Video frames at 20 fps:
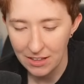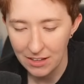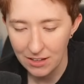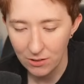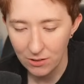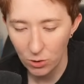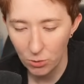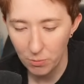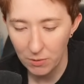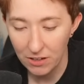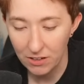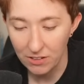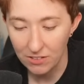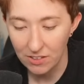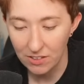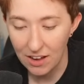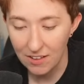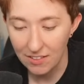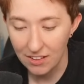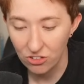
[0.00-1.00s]
Lo Binghe's
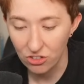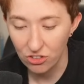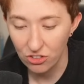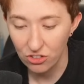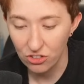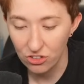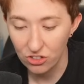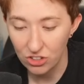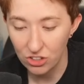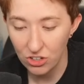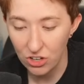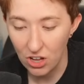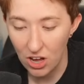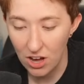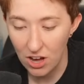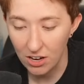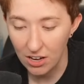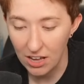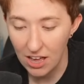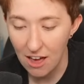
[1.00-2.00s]
eyelashes still
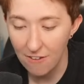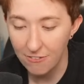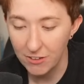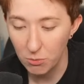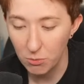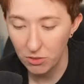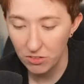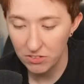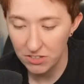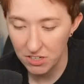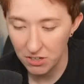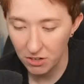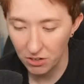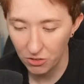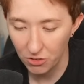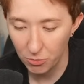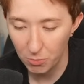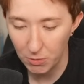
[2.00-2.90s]
hung heavy with tears,